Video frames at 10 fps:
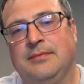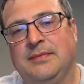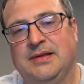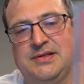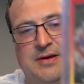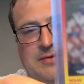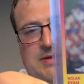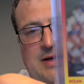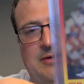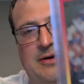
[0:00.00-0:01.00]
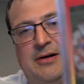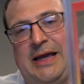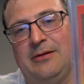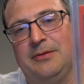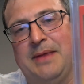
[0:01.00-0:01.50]
So it's kind of got a
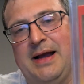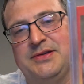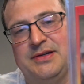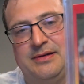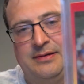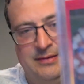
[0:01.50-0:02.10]
color matching